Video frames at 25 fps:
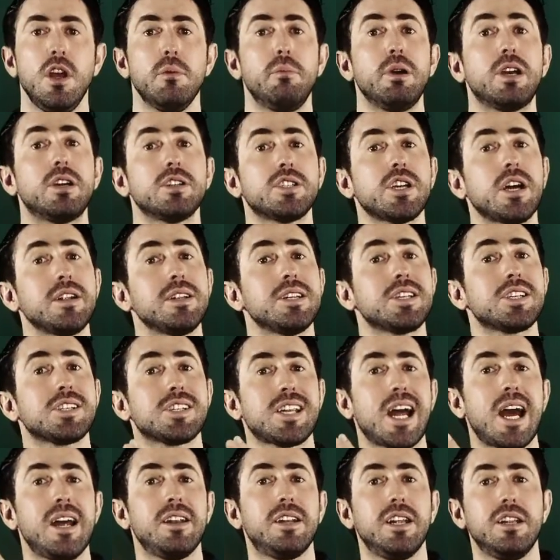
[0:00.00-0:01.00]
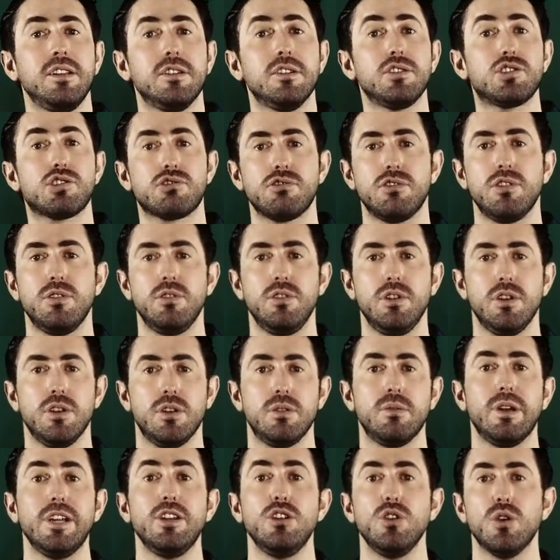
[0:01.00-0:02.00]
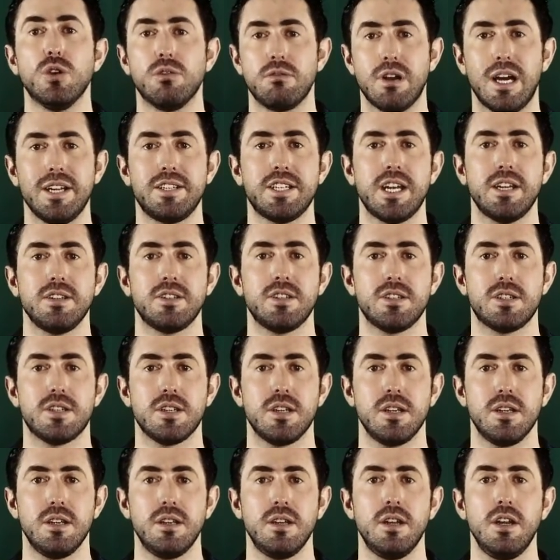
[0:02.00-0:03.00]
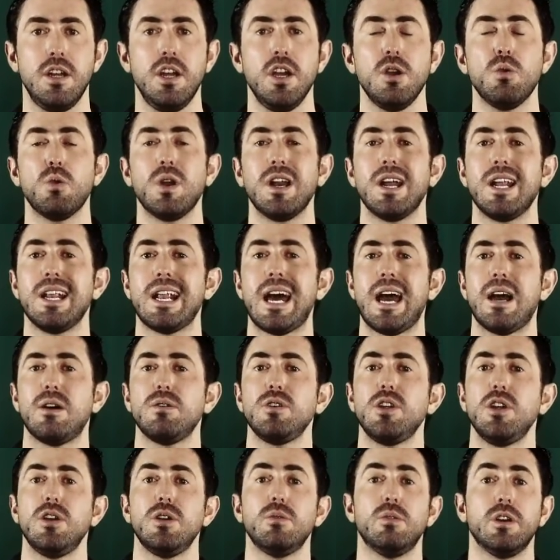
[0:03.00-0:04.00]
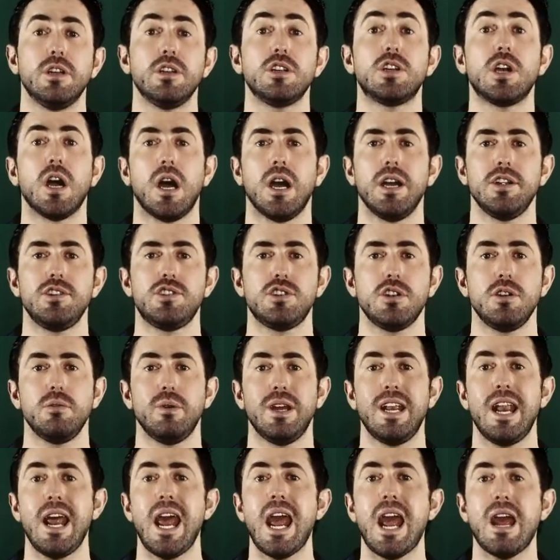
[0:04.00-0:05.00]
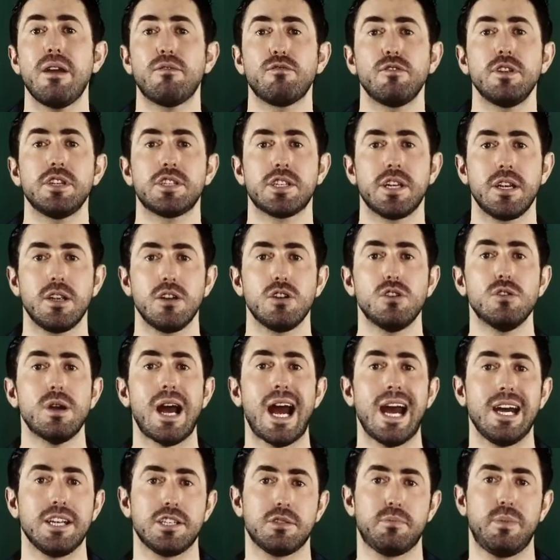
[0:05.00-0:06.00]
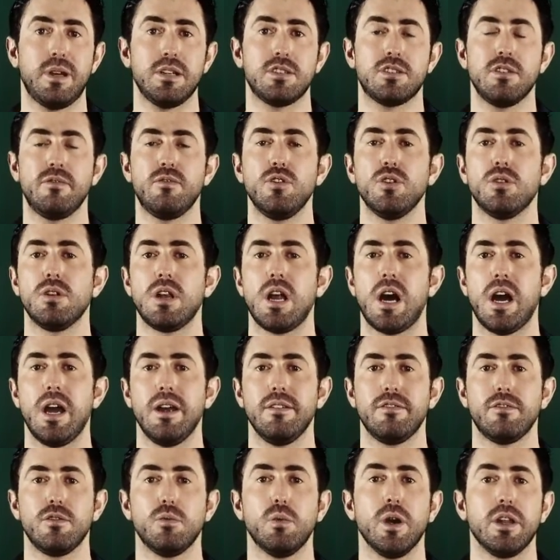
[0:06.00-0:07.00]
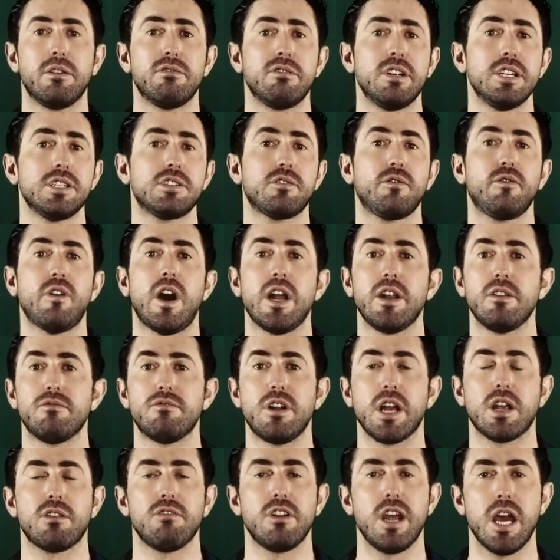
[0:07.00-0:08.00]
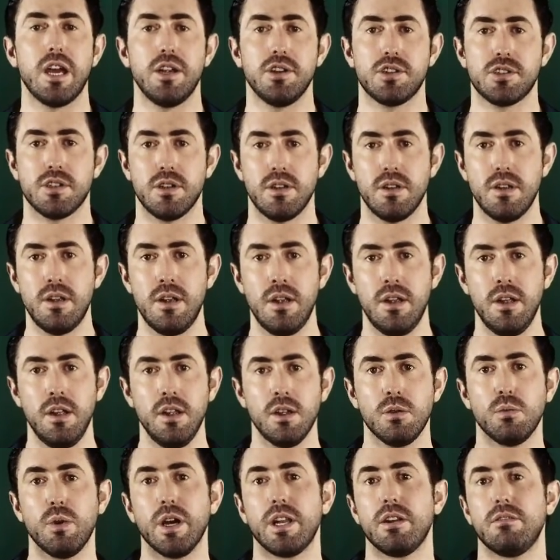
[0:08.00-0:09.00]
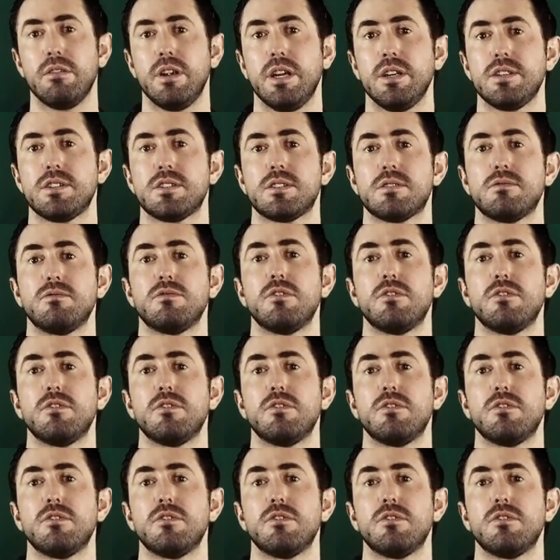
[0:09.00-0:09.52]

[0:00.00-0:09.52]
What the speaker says: Because understanding the true you and your identity will allow you and guide you in every single aspect of your life, whether it's fun and recreation, whether it's